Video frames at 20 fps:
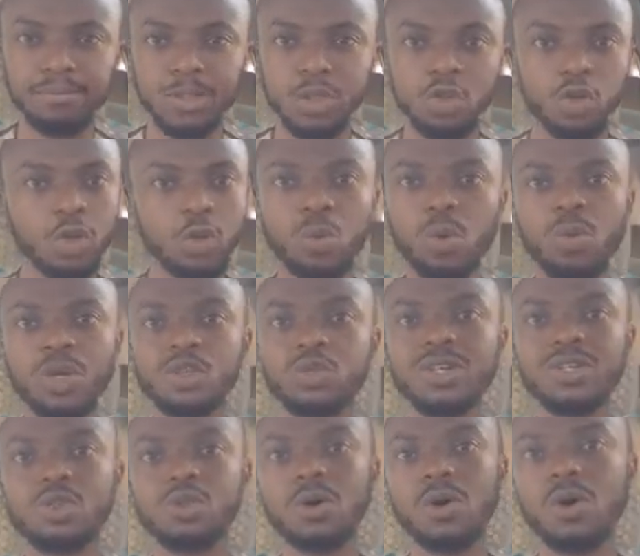So you wouldn't want to
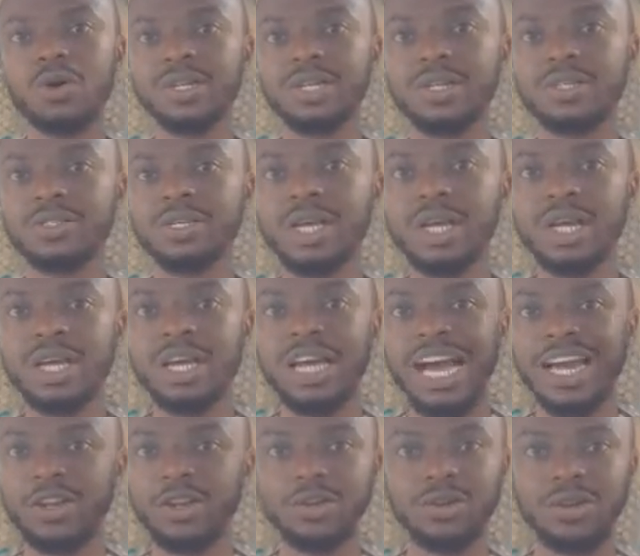go to your audience
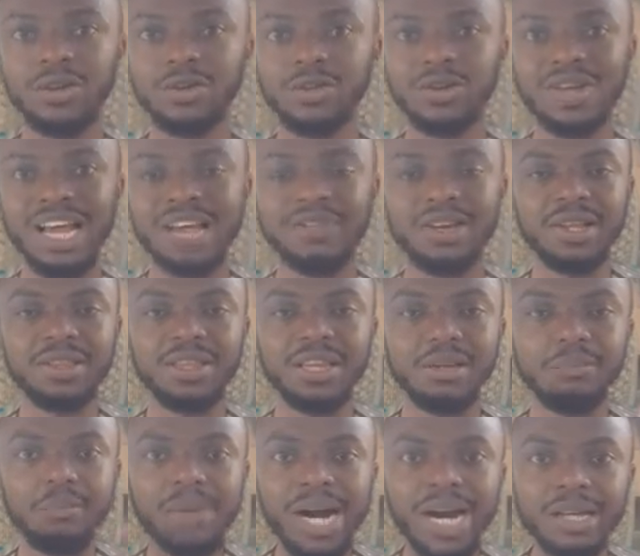and you don't have
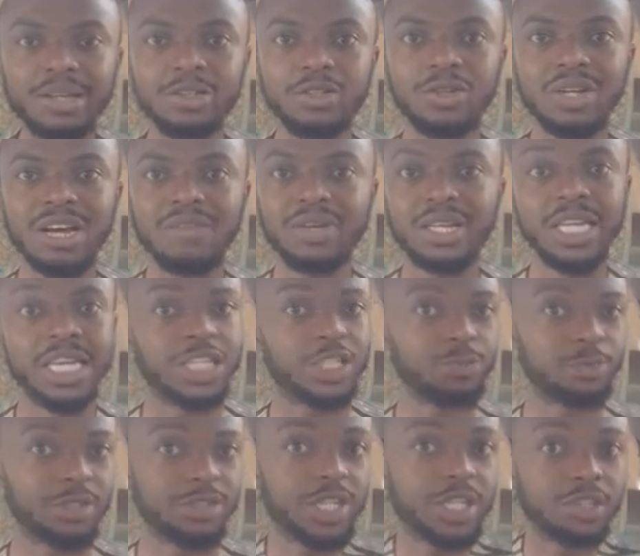anything in mind, you don't have any
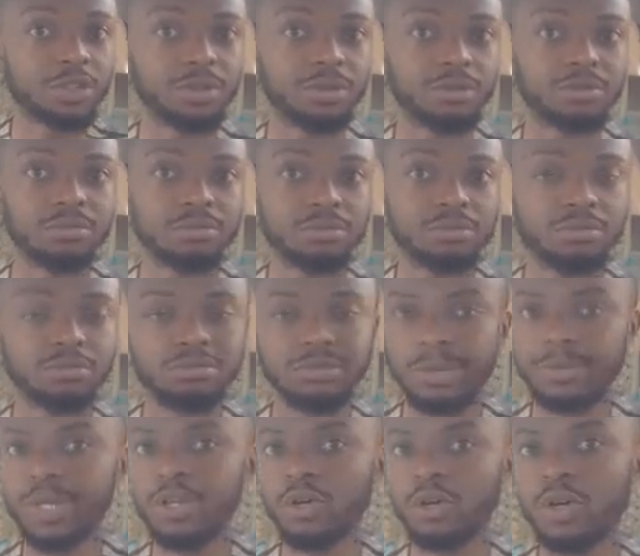expectation.
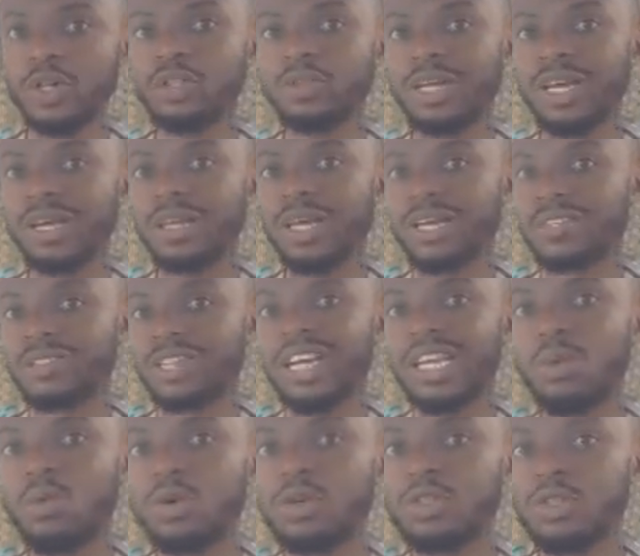I mean, you're going to get
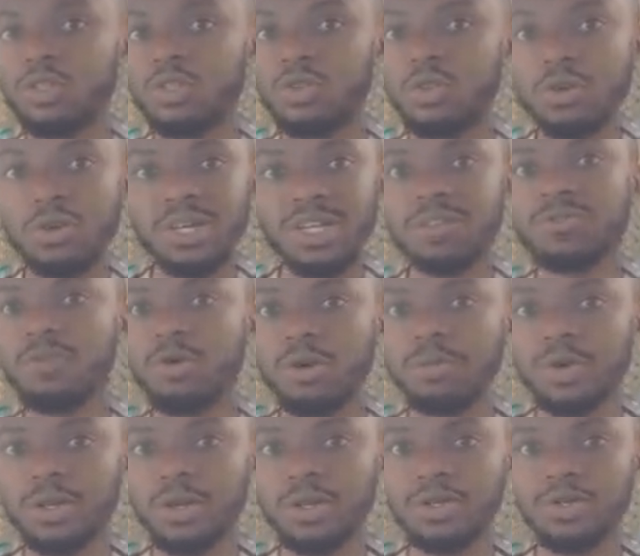exactly what you're looking for
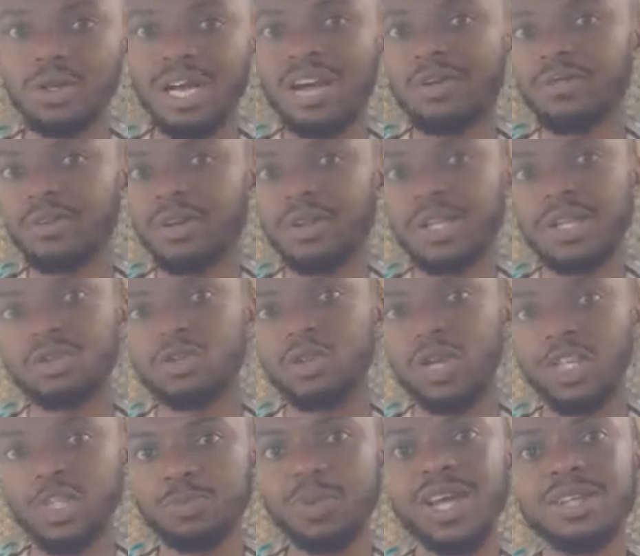because you have nothing to
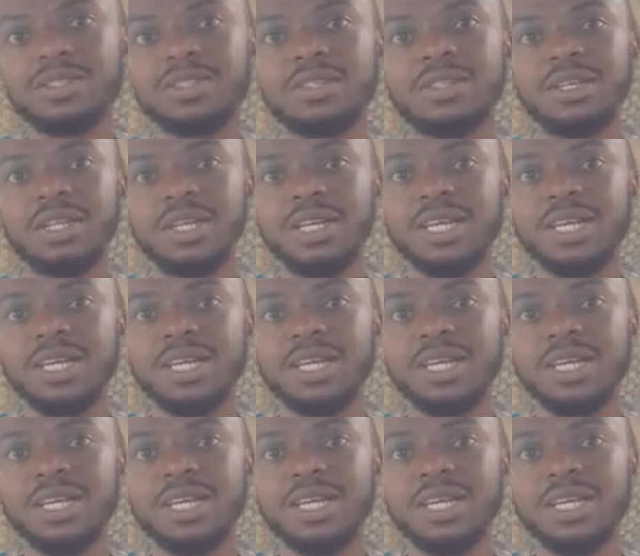expect.